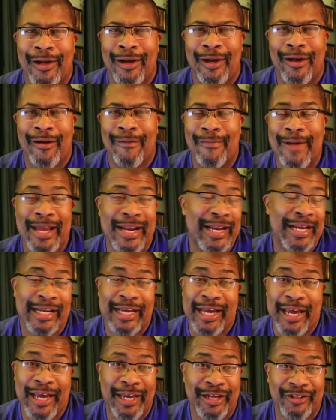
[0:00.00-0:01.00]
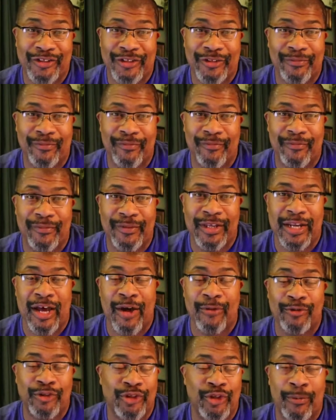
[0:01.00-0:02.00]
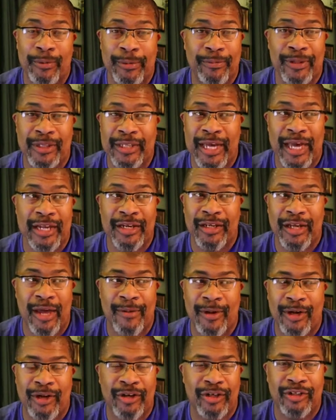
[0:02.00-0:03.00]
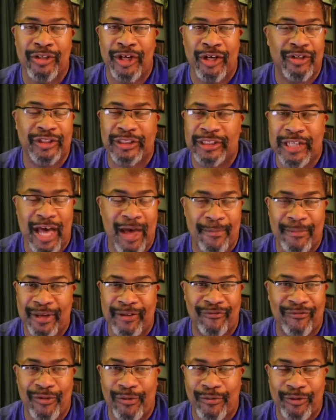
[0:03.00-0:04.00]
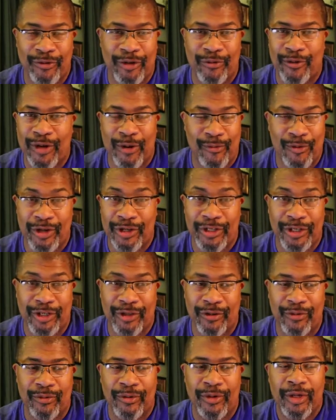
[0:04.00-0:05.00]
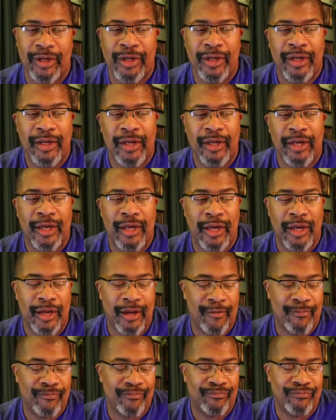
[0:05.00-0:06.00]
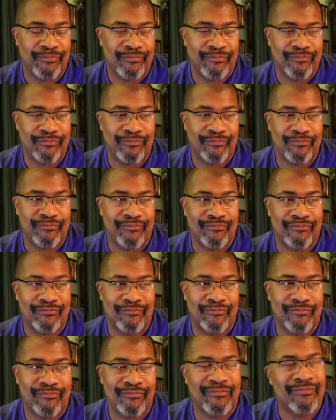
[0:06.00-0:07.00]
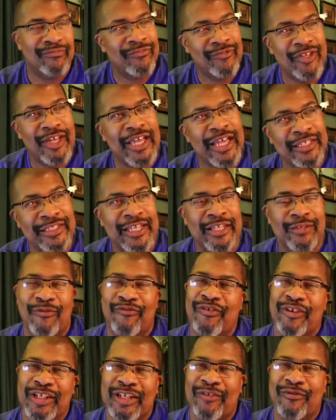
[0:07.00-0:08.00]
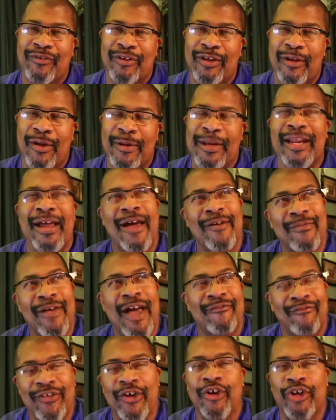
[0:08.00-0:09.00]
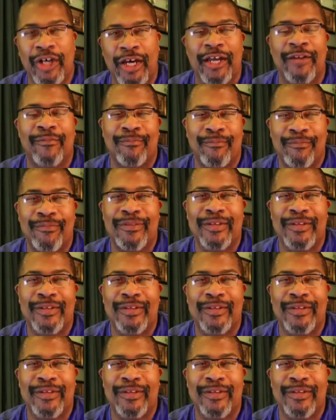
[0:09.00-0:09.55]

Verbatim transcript: um, at any age and I'll just show people that I'm not gonna, you're not going to stop me from doing what I want to do. Um, so I guess that's what 50 feel. I mean, I, I feel good.